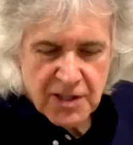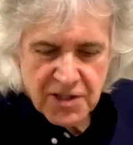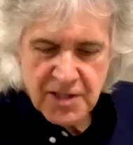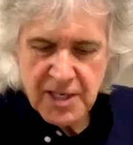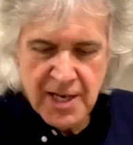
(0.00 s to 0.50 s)

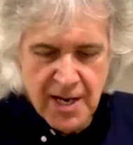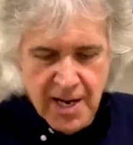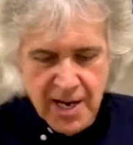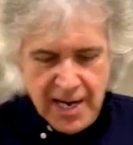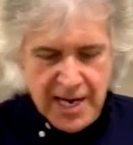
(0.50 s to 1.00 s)
this
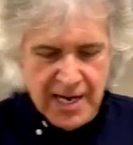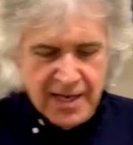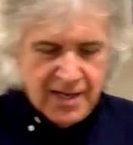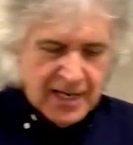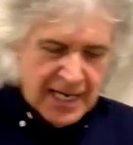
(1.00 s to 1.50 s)

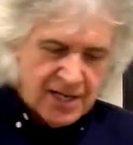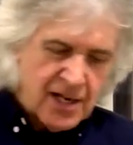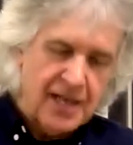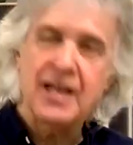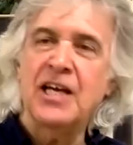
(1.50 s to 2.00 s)
and
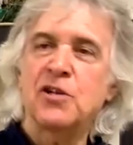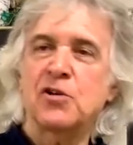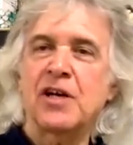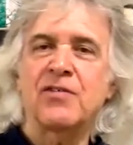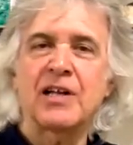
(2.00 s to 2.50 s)
kind of either
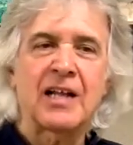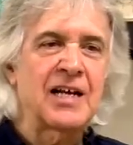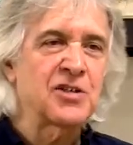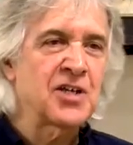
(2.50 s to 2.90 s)
give it a light